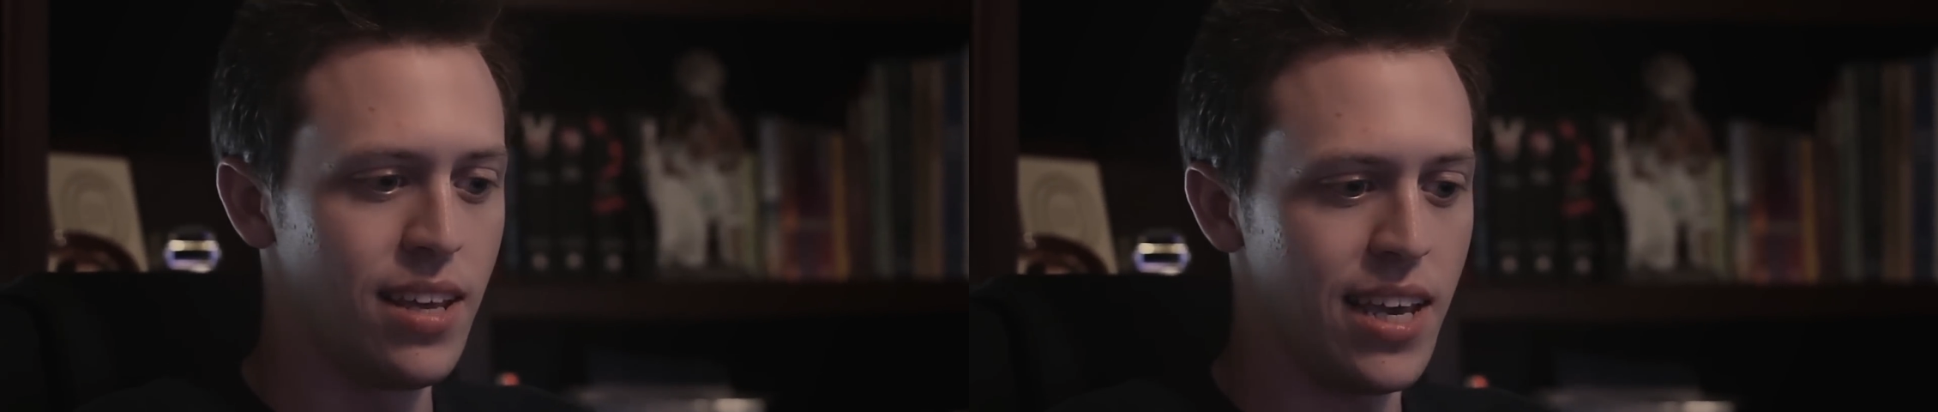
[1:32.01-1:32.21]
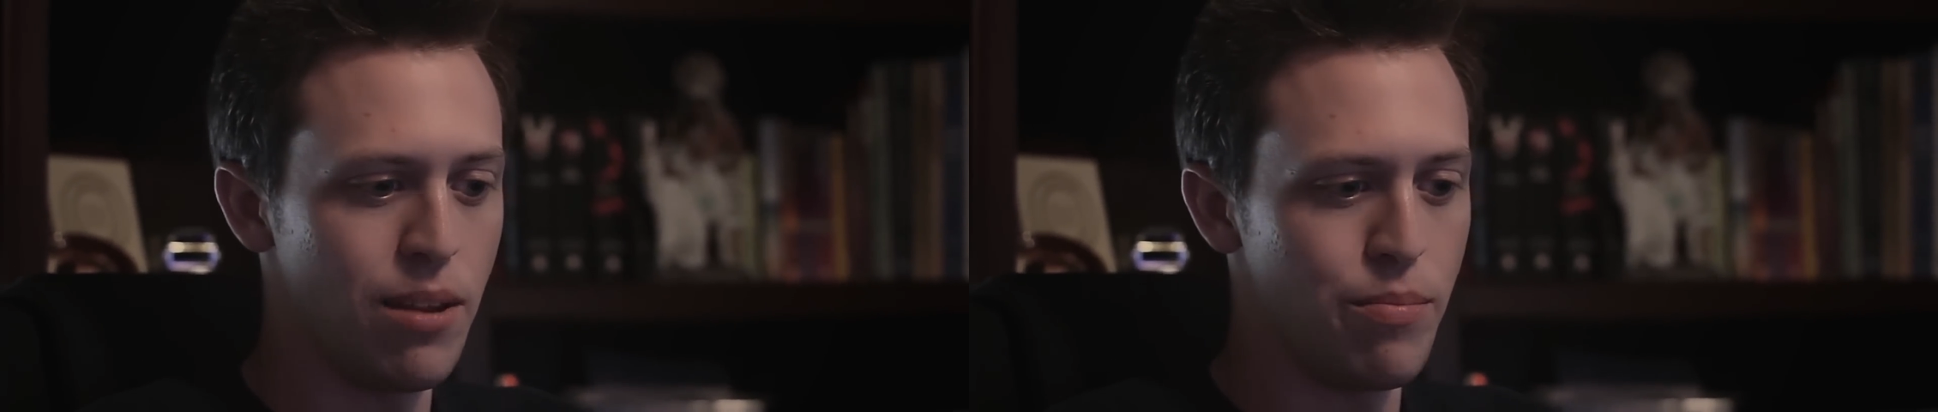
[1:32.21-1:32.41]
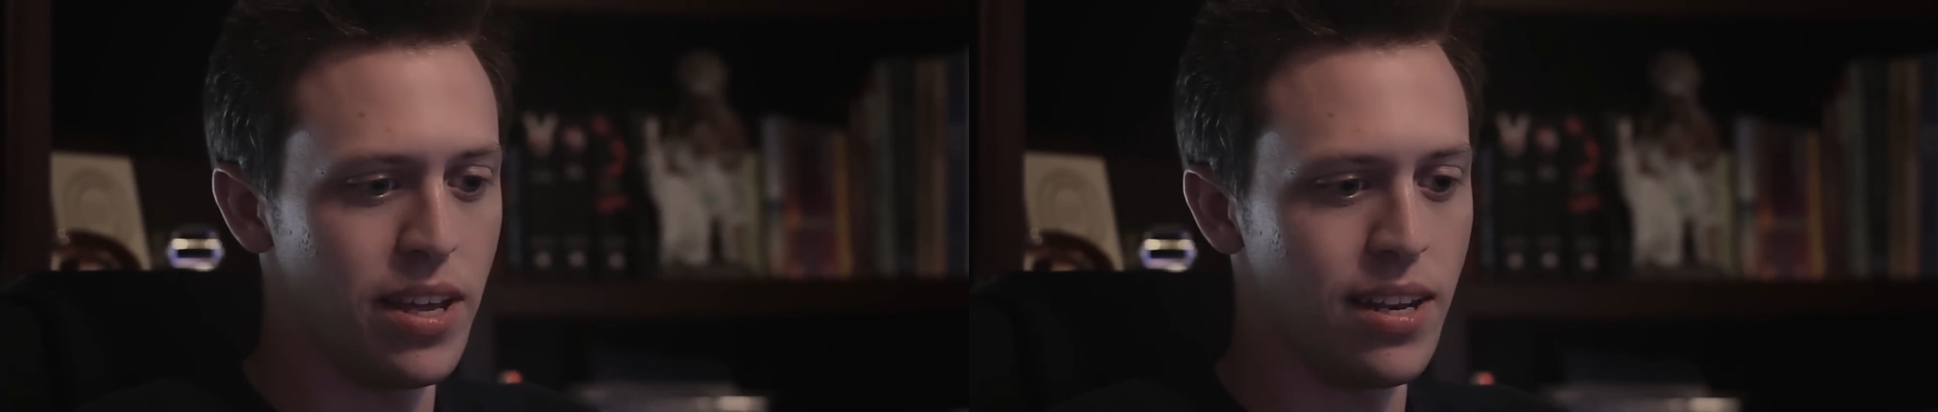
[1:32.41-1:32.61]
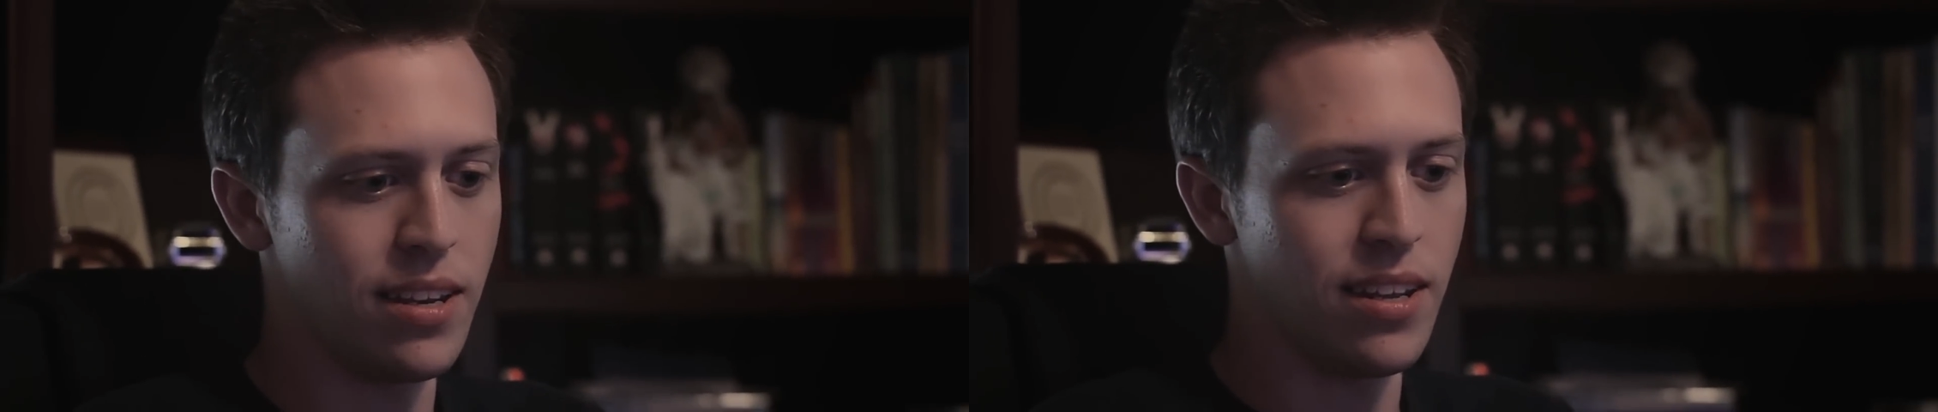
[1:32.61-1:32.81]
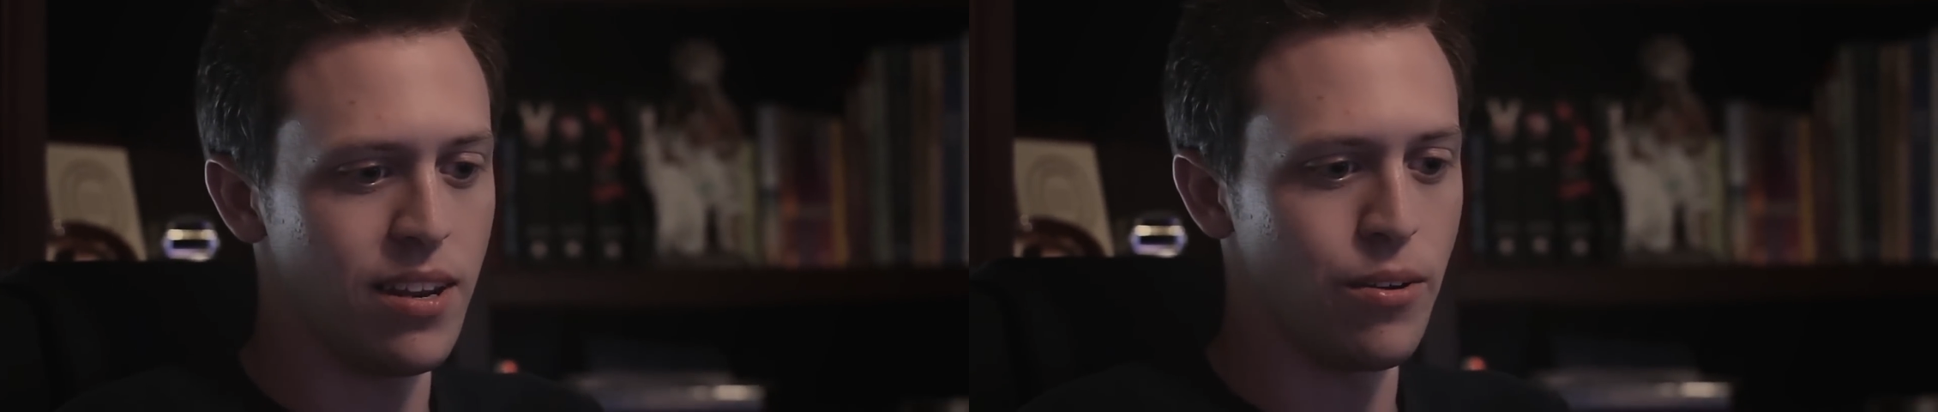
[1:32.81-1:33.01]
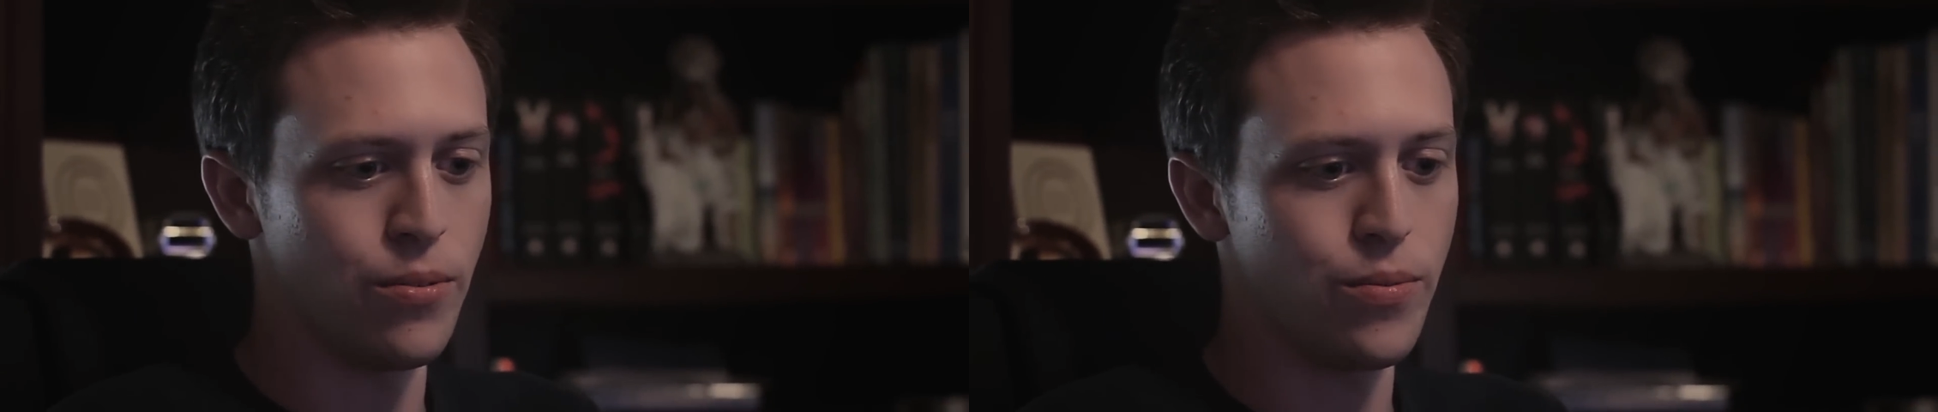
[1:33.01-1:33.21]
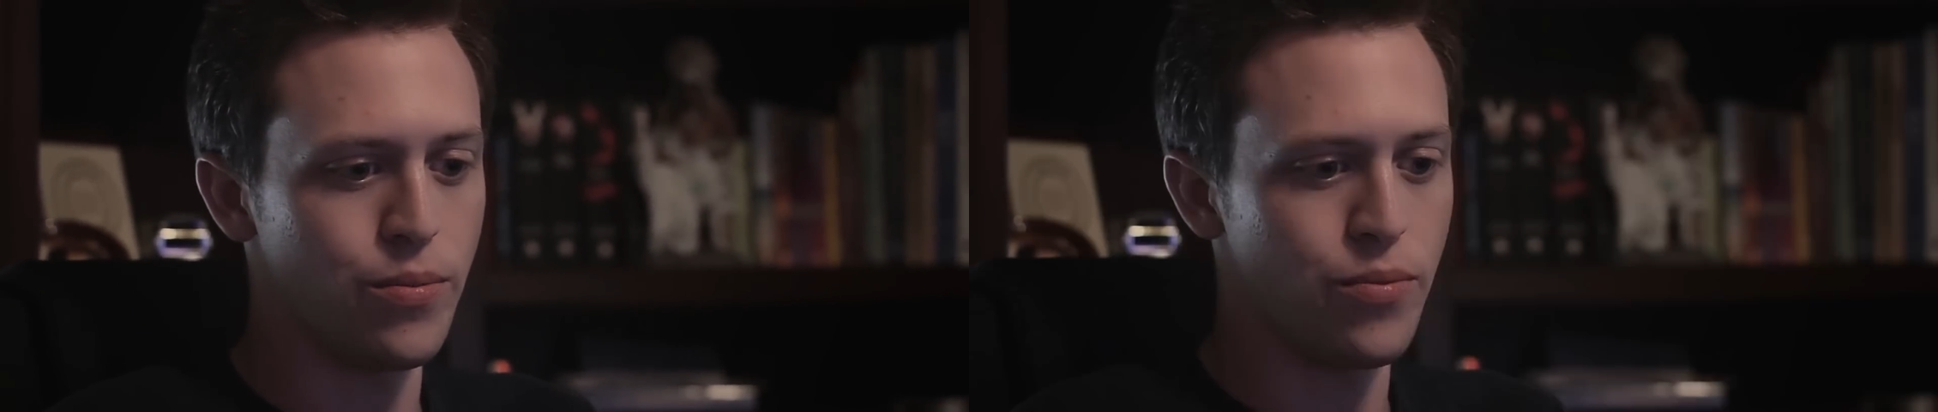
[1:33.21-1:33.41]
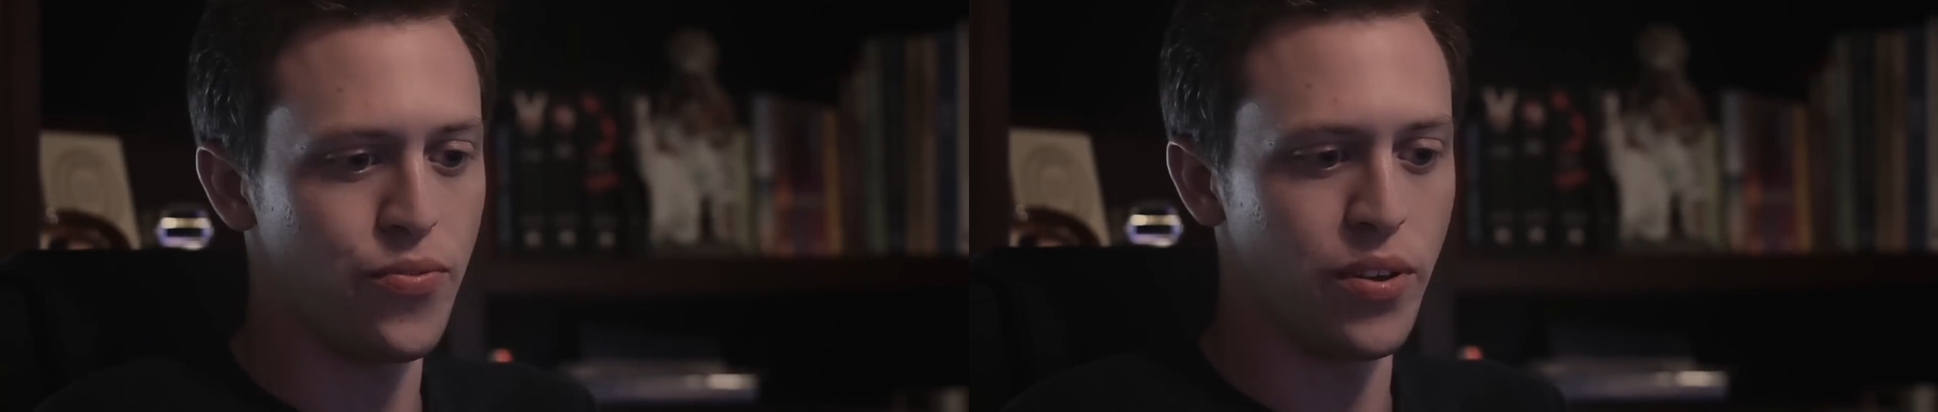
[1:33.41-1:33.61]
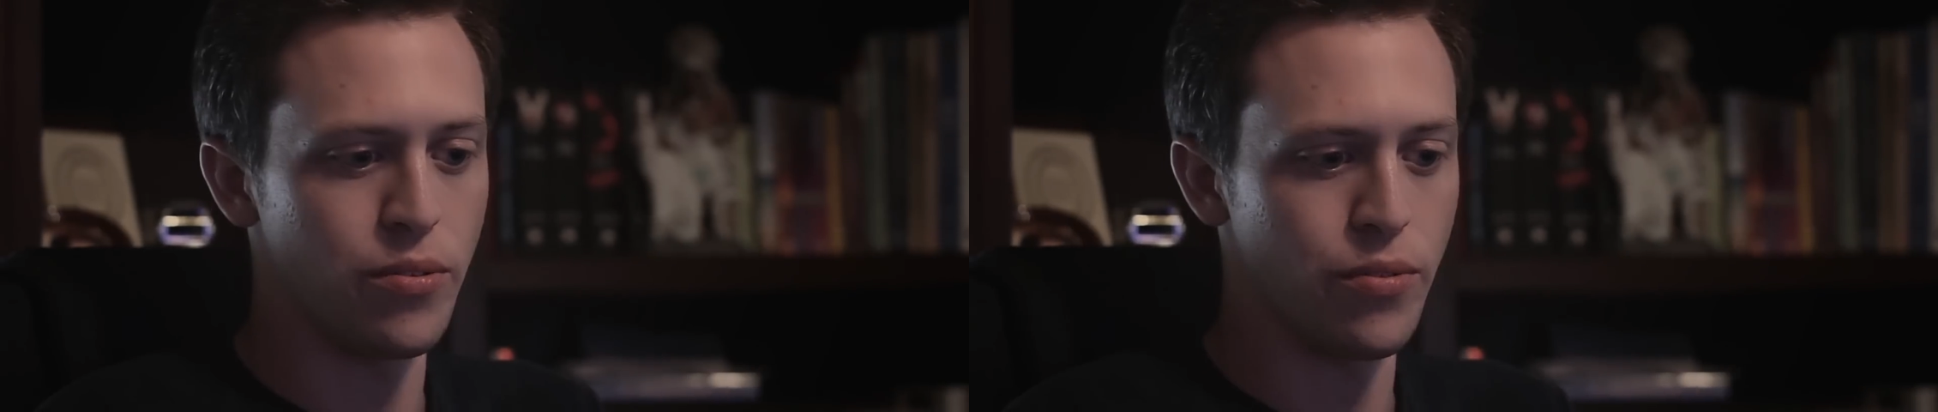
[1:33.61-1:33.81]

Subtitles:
feeling